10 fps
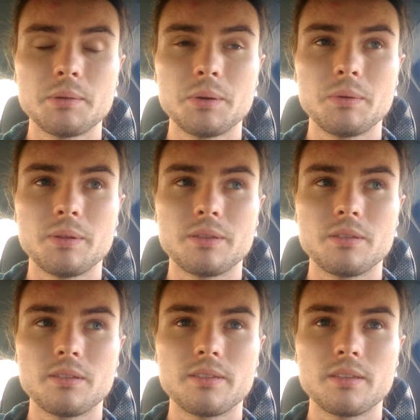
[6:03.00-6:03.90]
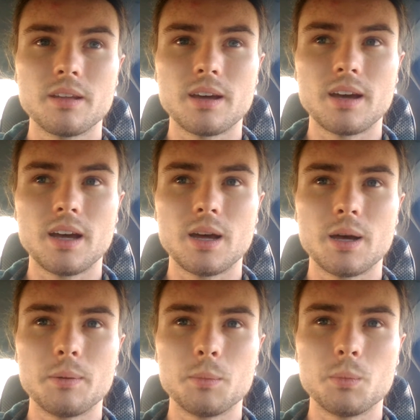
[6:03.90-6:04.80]
time I went with
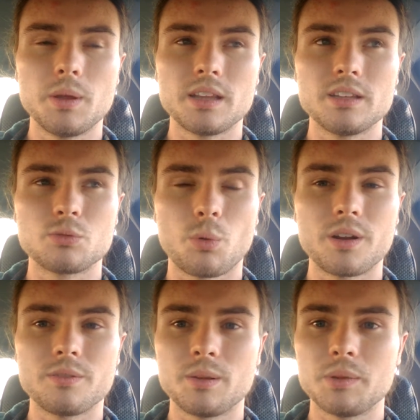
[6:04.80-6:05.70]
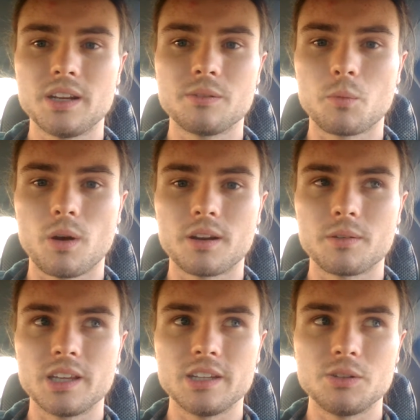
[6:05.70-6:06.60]
at least one of them, they didn't want to
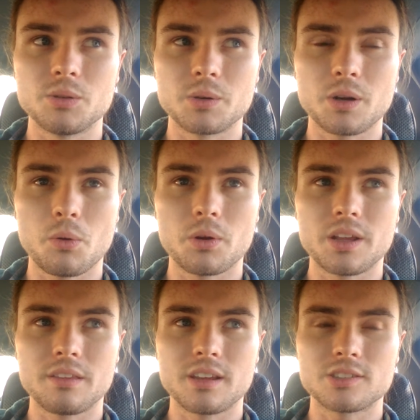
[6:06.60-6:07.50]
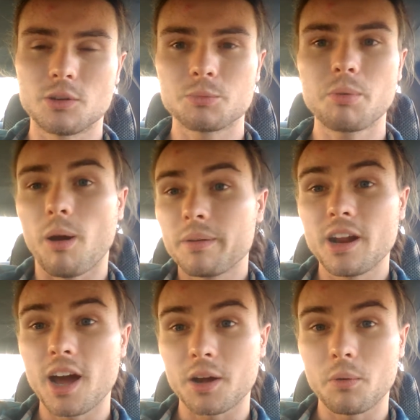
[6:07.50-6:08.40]
really do the recording thing, so it's probably
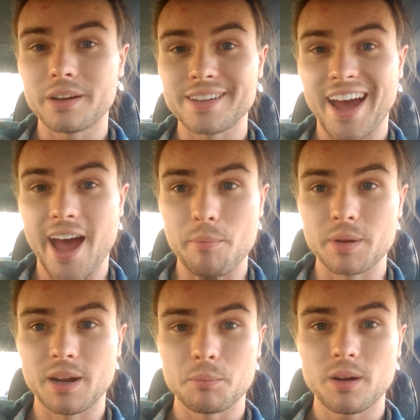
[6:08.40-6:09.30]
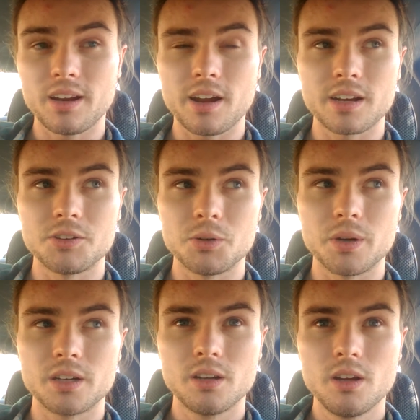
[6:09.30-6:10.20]
not going to happen. I'm probably not going to do
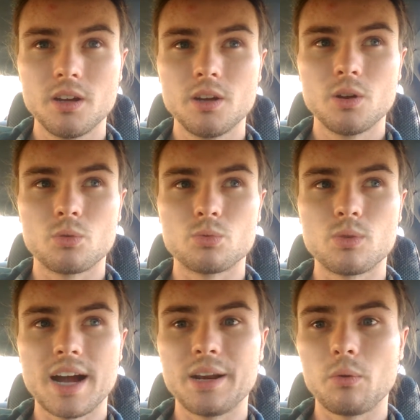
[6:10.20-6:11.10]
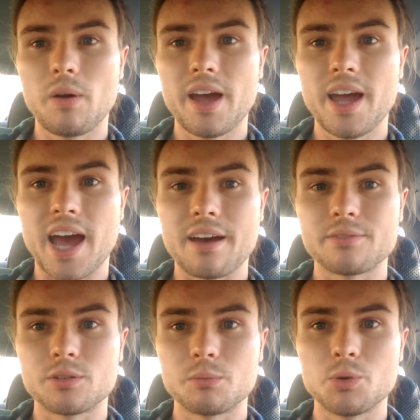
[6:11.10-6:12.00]
it right away
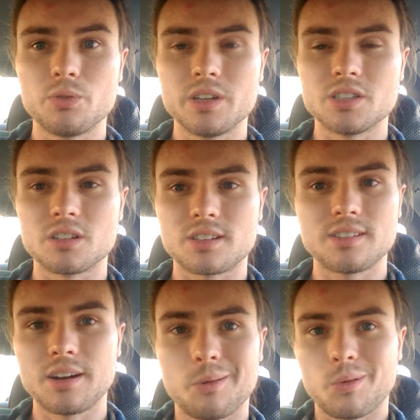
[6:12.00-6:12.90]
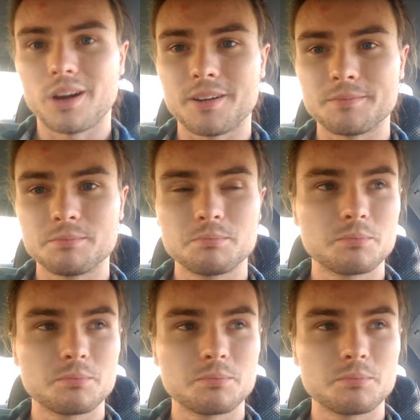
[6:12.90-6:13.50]
after the movie, just because I don't want to,